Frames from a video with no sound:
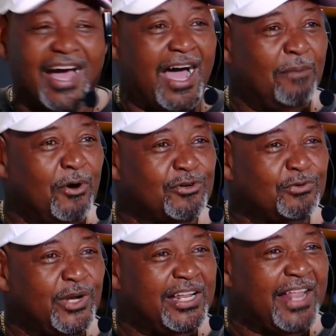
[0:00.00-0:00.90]
I'm on the
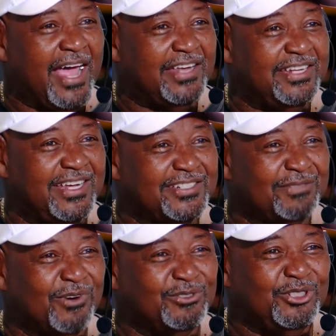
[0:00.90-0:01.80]
way to line dancing.
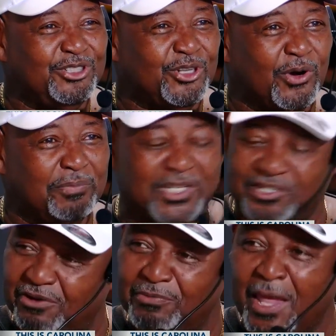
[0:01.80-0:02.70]
Won't you join me?
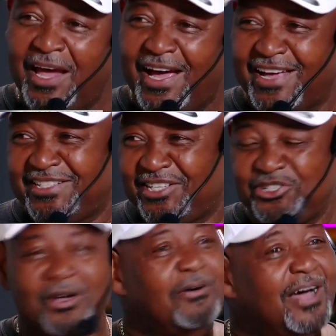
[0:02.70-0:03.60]
So I said,
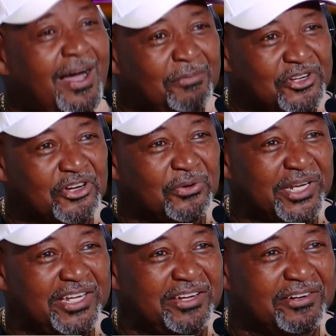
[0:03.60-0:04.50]
you know, I'm going to go
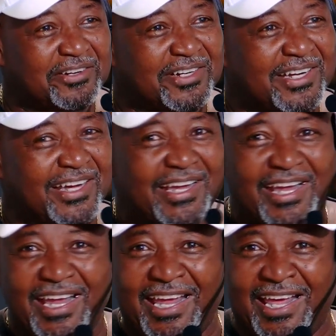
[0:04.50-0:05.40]
in here
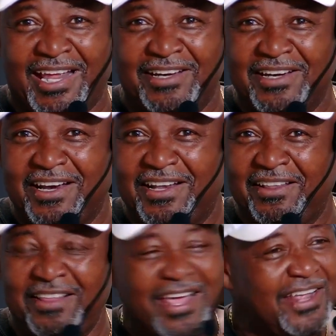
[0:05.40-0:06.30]
and
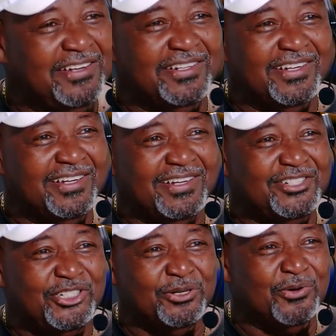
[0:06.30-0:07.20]
then
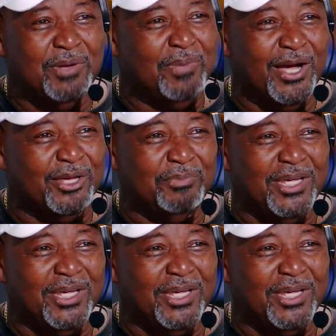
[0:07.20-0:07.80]
she'll quit bugging